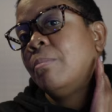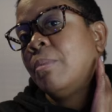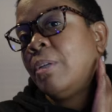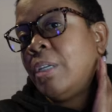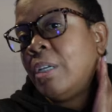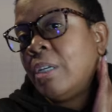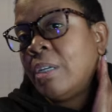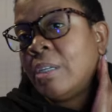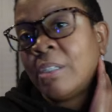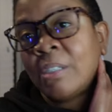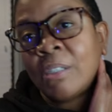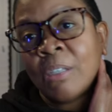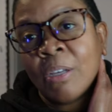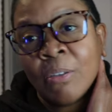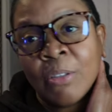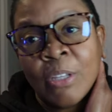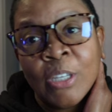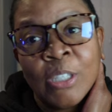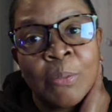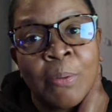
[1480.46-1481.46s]
But yeah, so
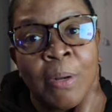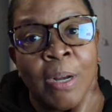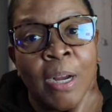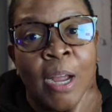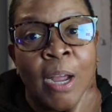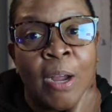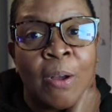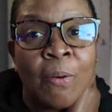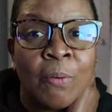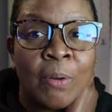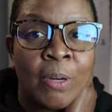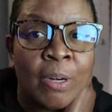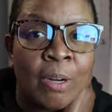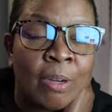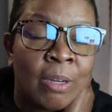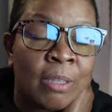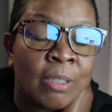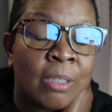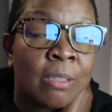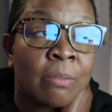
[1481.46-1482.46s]
that's what I got going on.
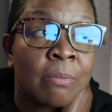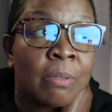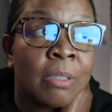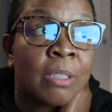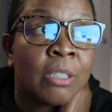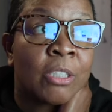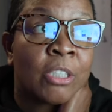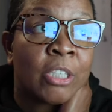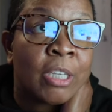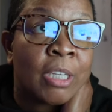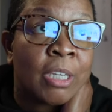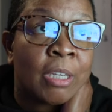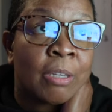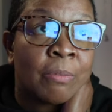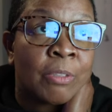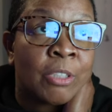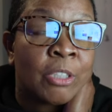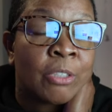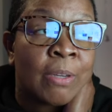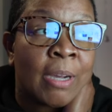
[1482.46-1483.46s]
I just wanted to check in
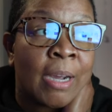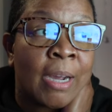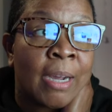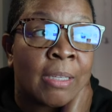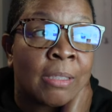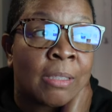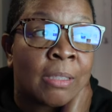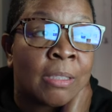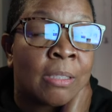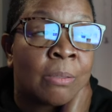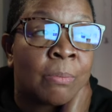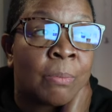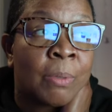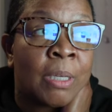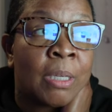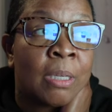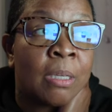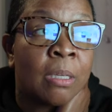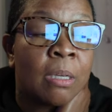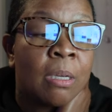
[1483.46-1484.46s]
with you guys this
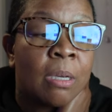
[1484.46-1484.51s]
week.